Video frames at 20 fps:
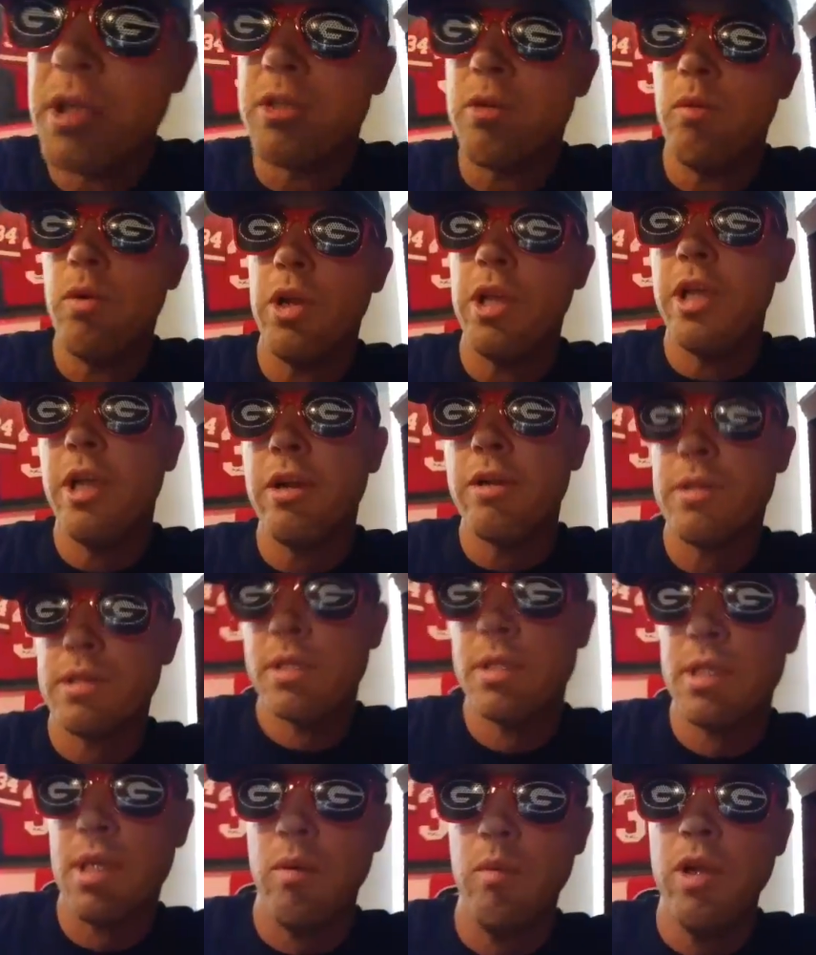been 20 years
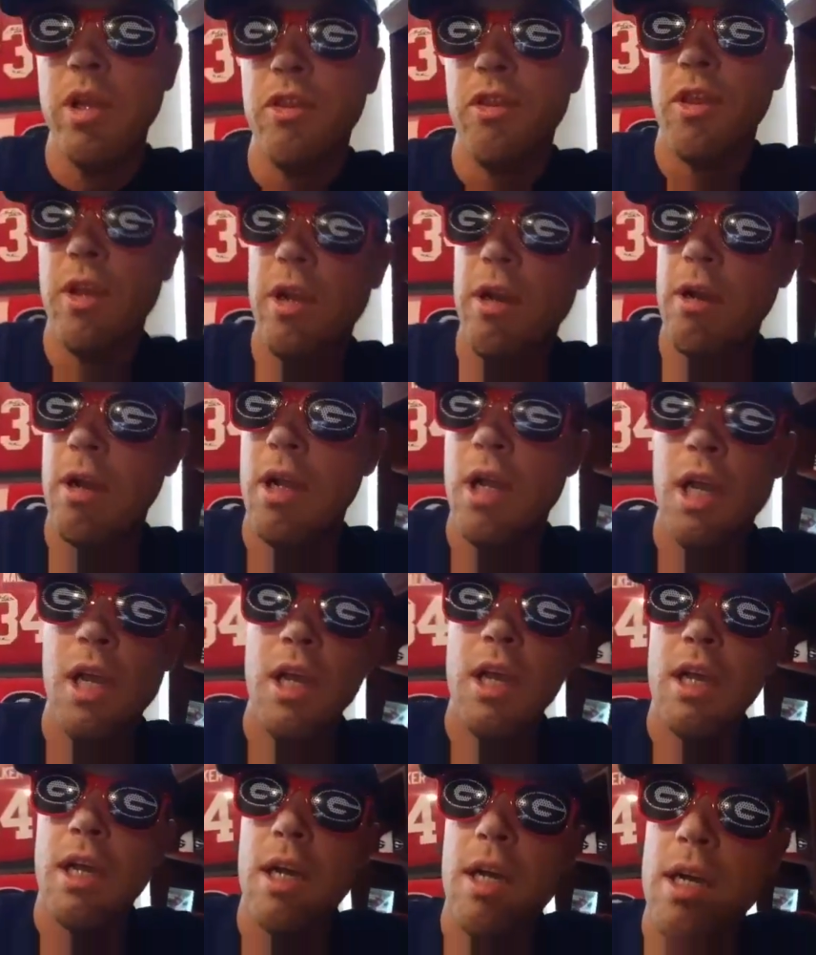since I went there.
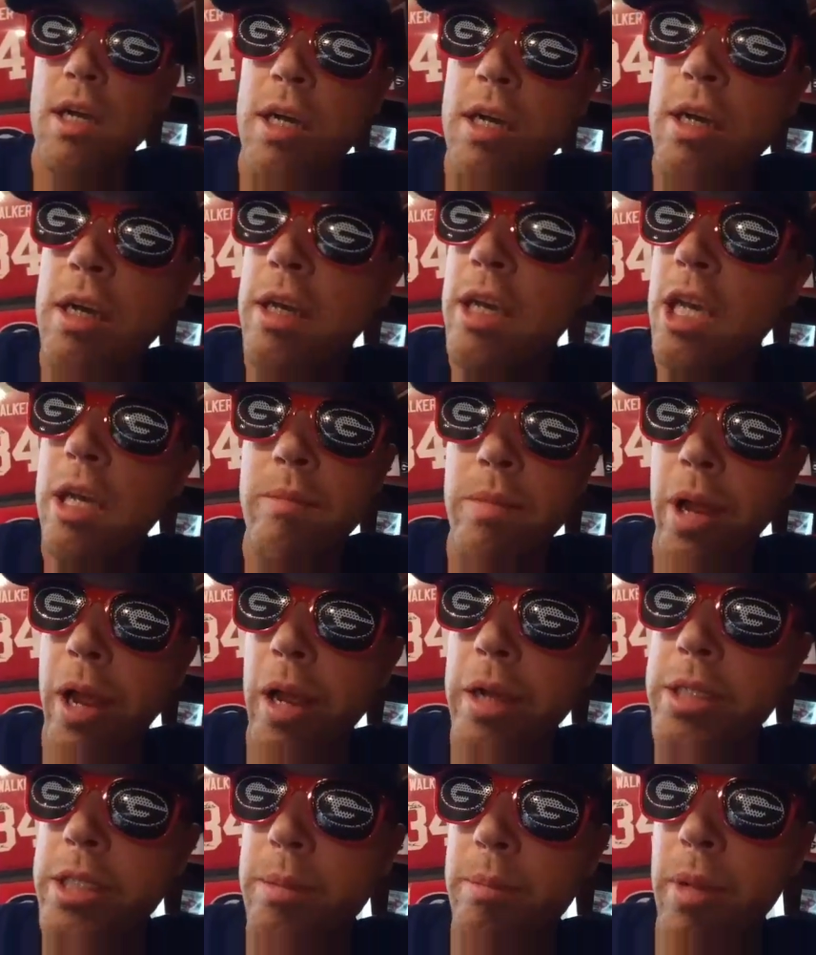Yep, I
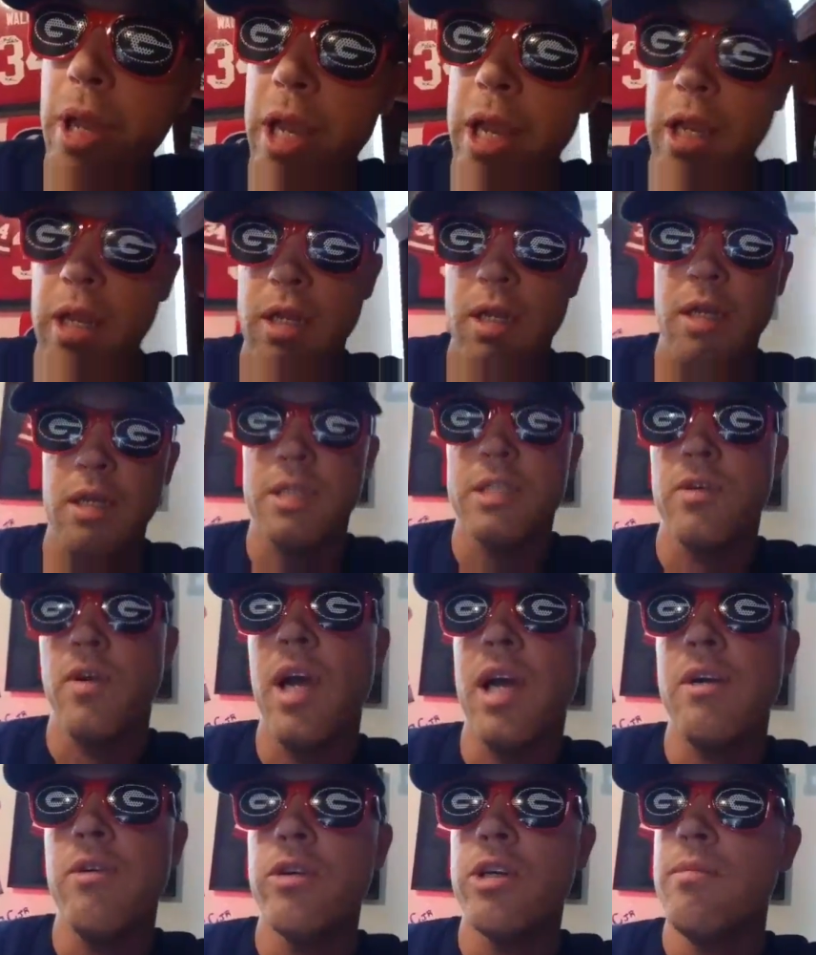has to be. So
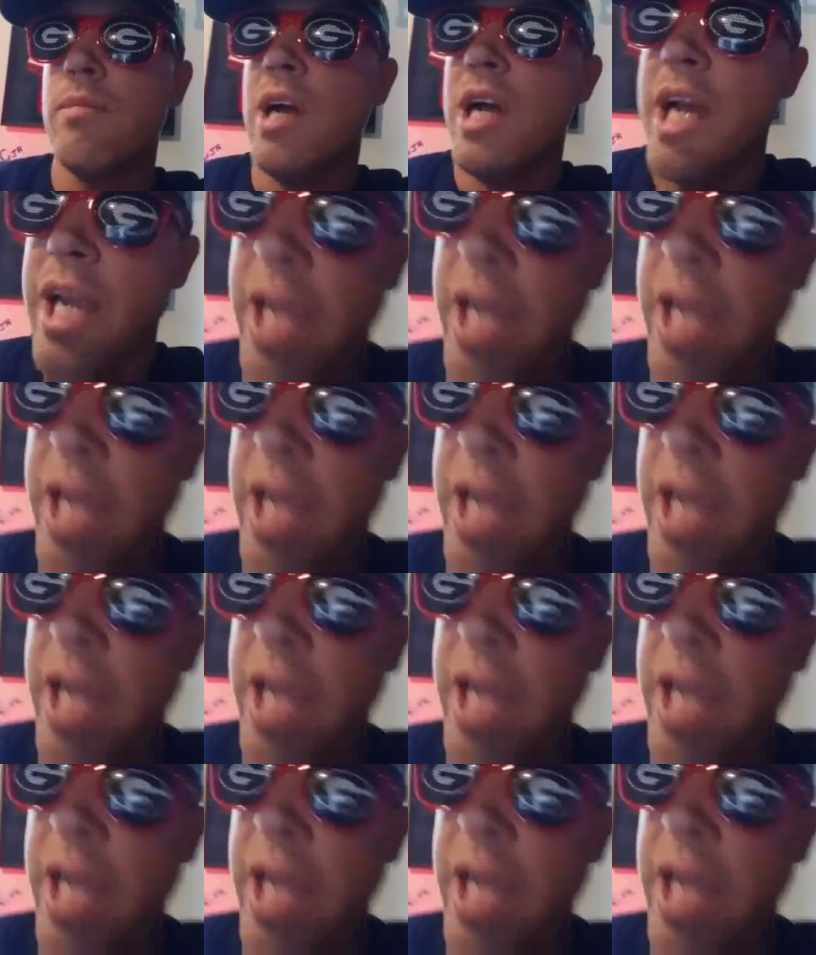how old am